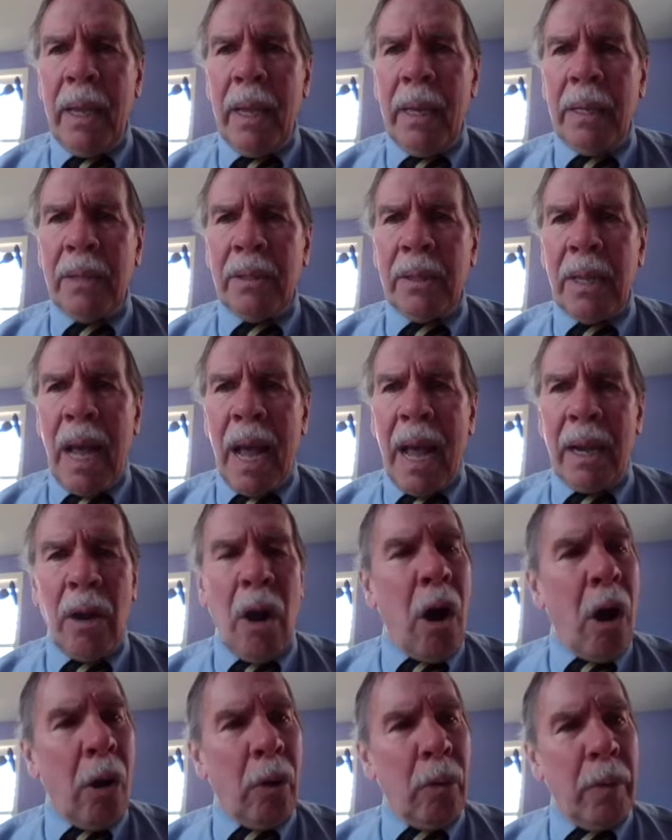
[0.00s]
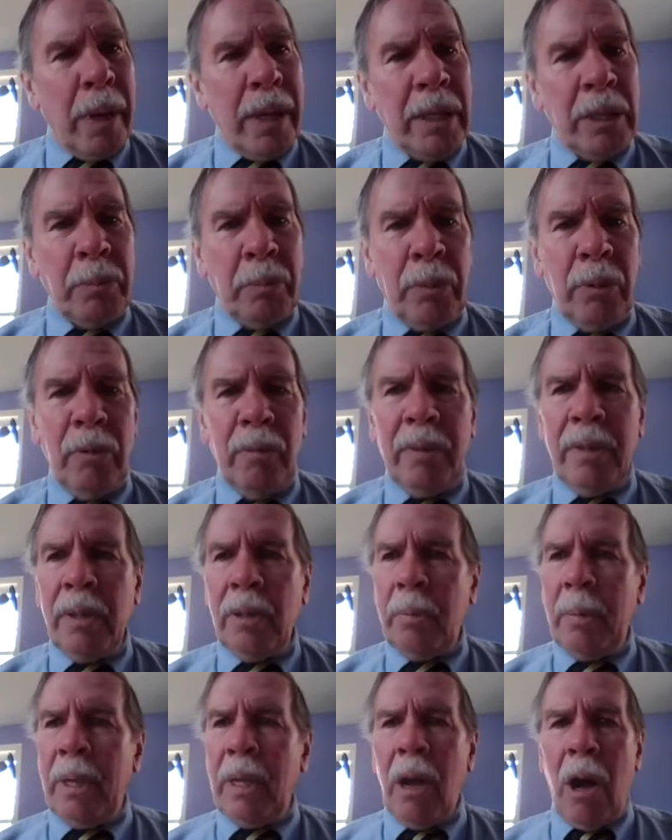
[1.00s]
It is not always
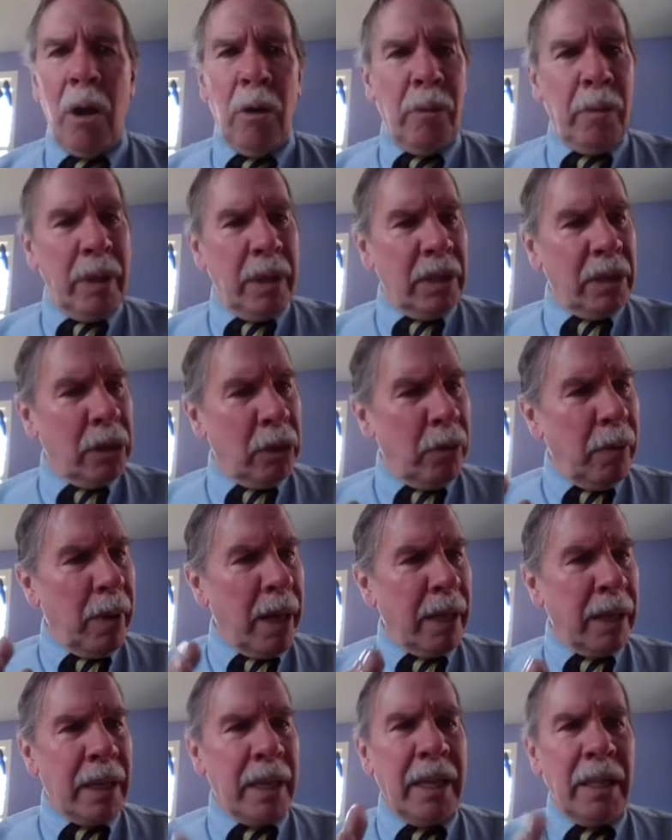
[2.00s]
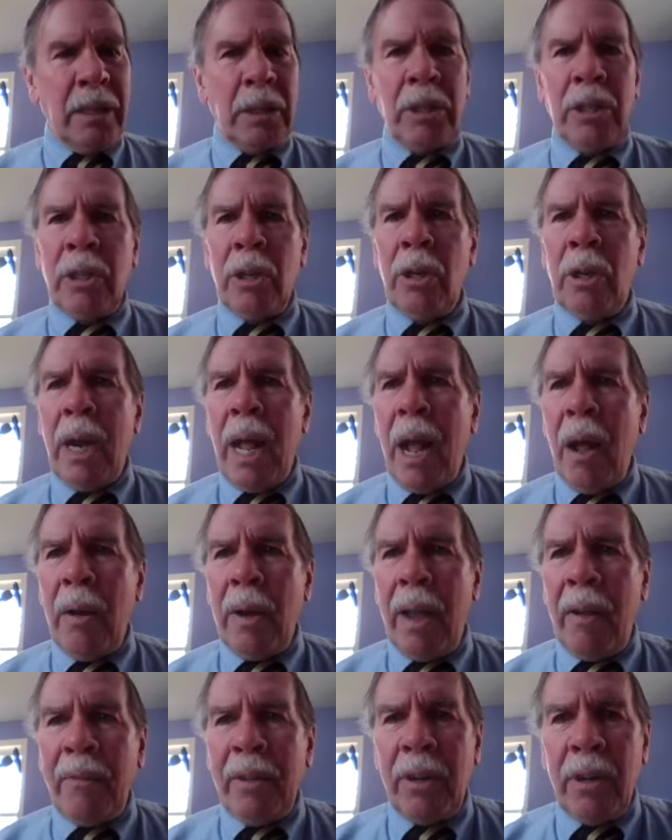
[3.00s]
proven to be always the way things turn
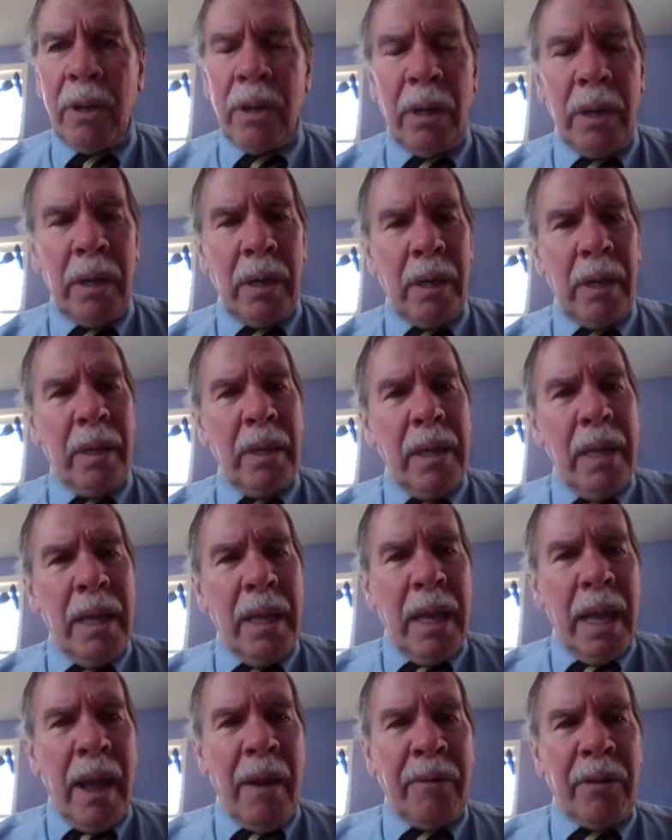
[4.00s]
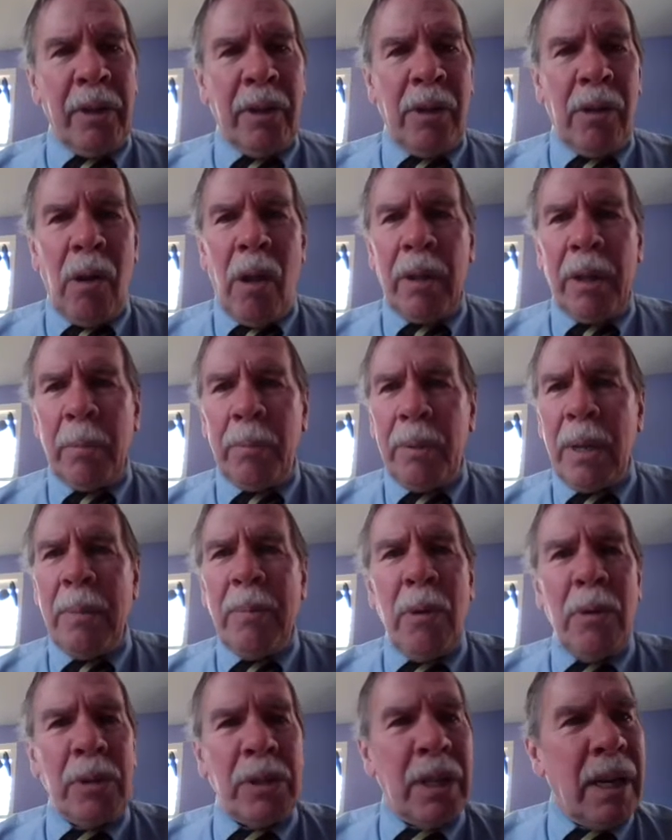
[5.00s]
out after all the
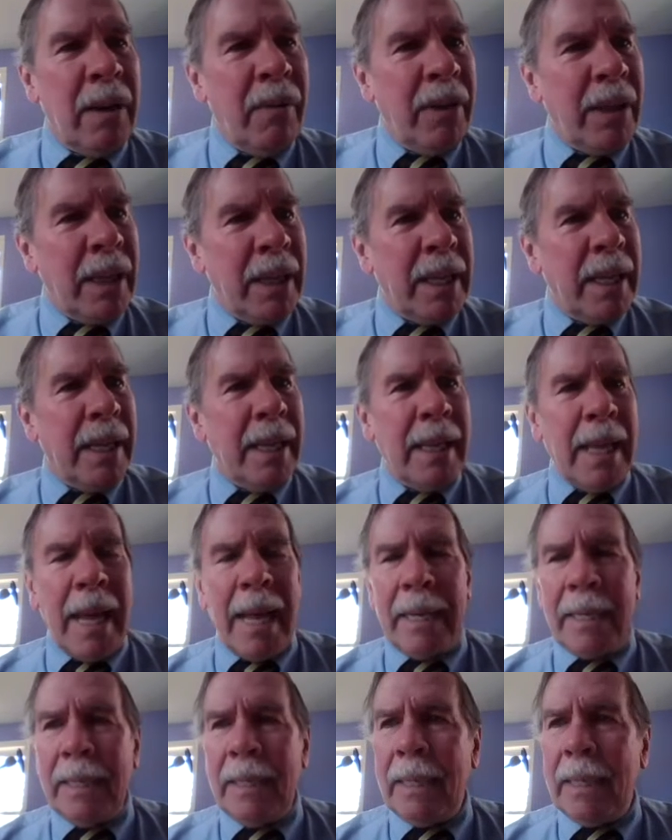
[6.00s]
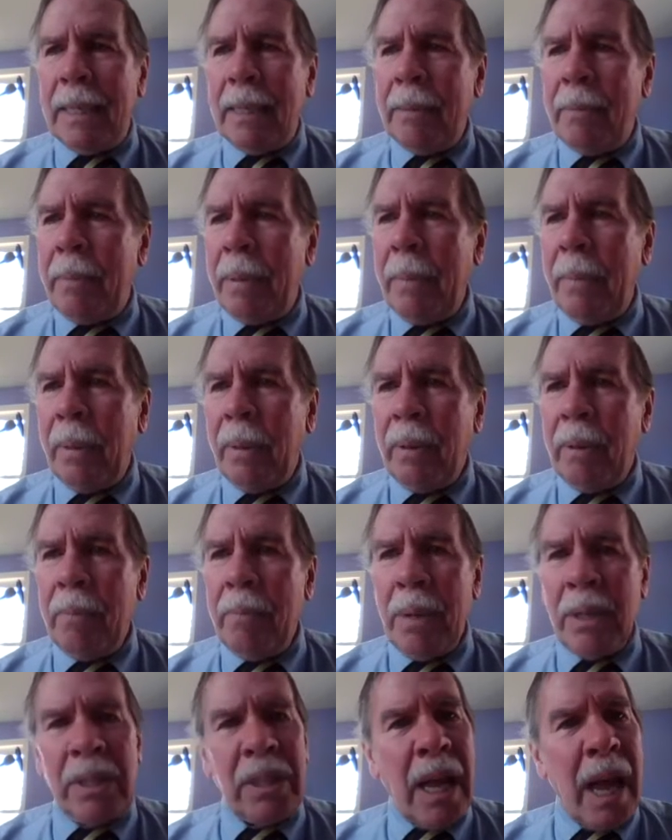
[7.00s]
pre-moots and everything that
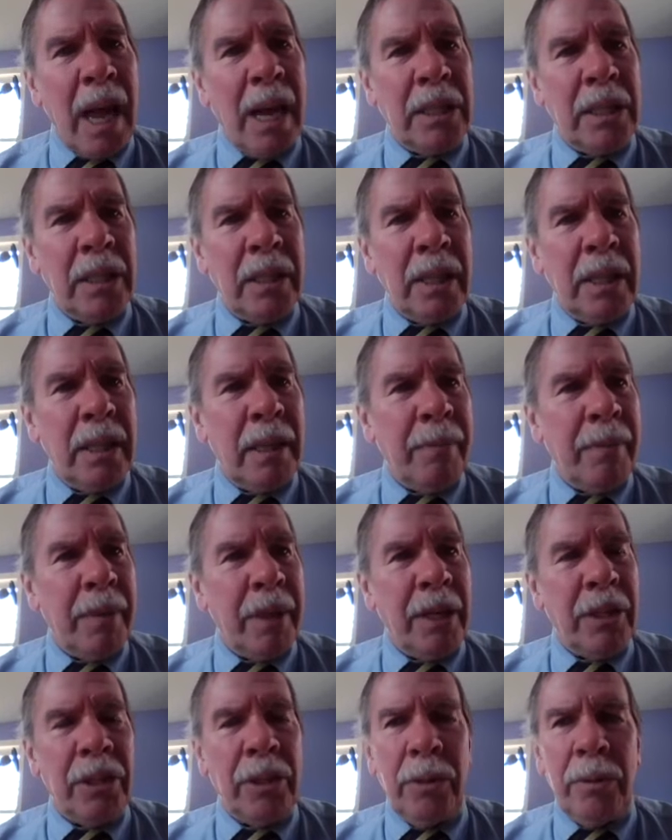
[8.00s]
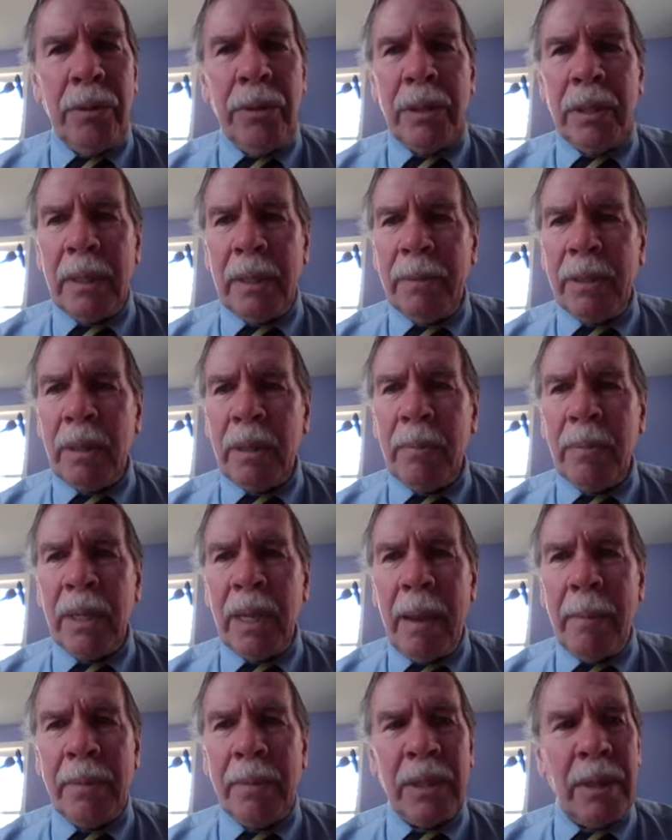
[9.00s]
people massage the issues, and
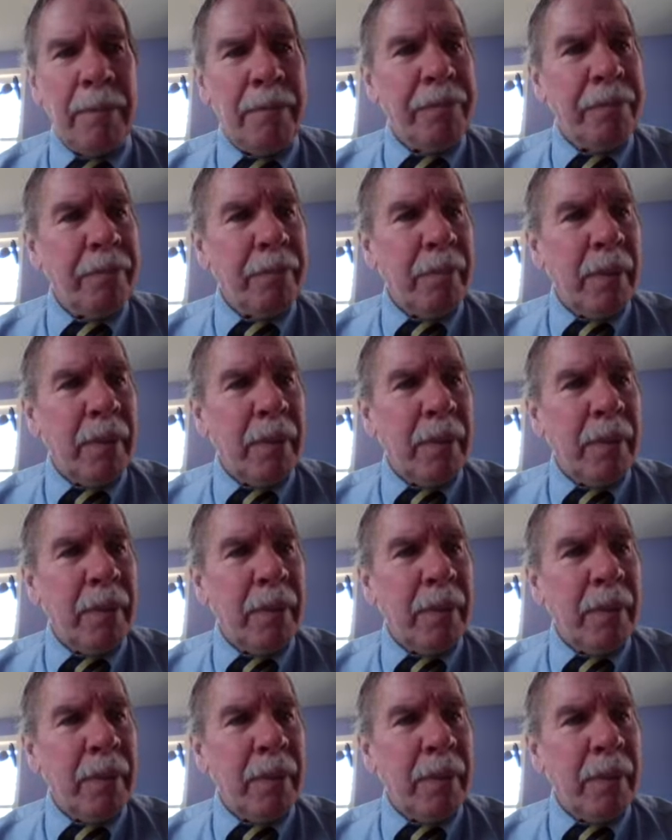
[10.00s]
sometimes